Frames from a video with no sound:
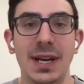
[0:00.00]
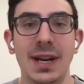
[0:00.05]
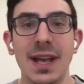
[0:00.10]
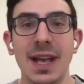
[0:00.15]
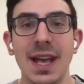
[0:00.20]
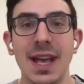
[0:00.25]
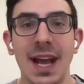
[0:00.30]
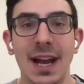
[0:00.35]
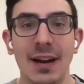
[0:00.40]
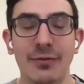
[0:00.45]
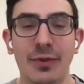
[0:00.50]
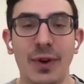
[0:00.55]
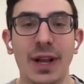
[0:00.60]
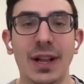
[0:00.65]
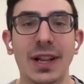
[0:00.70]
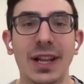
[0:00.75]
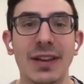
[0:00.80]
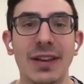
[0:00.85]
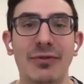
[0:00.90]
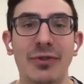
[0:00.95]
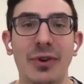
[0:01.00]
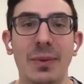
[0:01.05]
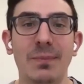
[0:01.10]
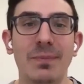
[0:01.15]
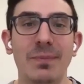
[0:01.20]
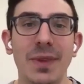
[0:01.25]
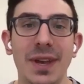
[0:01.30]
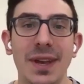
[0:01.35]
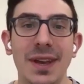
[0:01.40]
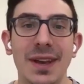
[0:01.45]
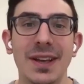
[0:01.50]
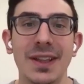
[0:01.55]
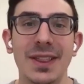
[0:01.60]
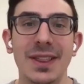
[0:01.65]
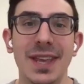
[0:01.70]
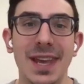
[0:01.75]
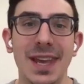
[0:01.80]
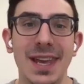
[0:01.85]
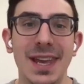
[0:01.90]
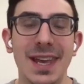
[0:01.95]
and and frankly from
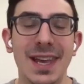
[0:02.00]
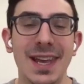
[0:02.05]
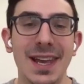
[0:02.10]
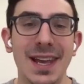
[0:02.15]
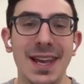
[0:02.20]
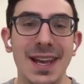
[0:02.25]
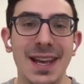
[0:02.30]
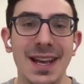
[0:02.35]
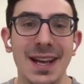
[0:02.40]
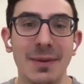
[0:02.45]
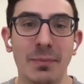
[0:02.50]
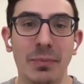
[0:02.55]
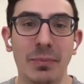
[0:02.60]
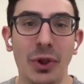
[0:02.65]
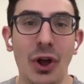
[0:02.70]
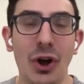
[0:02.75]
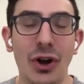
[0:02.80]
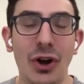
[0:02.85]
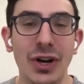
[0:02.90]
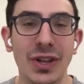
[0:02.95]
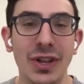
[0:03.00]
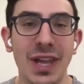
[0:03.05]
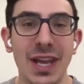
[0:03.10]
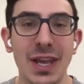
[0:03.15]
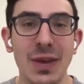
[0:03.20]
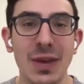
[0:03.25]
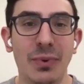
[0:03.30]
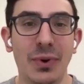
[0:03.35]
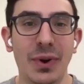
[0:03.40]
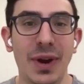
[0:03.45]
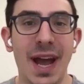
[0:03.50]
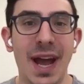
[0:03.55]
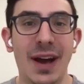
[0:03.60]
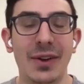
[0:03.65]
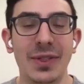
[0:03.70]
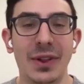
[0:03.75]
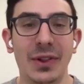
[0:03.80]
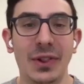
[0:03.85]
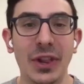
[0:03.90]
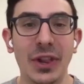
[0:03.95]
the blog that you put
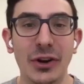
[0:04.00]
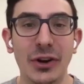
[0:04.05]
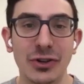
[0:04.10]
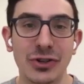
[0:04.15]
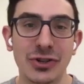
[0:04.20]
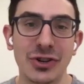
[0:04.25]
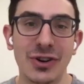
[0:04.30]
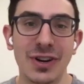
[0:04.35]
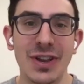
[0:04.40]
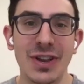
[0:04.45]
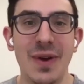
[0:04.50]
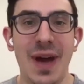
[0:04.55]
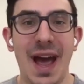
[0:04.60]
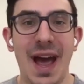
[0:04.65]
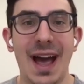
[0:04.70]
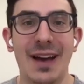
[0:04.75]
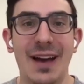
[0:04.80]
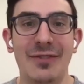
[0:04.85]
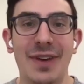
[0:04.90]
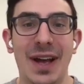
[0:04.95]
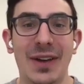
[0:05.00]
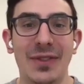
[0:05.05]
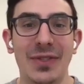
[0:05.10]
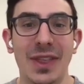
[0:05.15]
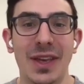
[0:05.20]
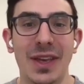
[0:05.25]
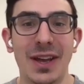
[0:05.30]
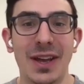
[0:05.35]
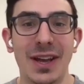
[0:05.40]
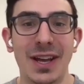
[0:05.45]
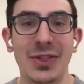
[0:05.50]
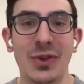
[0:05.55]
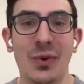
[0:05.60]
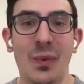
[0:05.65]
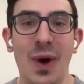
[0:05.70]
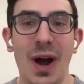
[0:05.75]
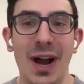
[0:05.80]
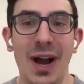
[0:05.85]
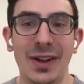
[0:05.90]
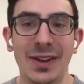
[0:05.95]
out and the literature you have out in the in the
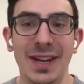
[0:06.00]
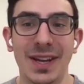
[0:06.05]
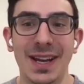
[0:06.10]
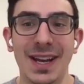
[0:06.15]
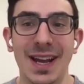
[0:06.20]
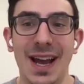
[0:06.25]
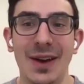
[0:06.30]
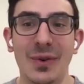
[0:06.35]
wild i,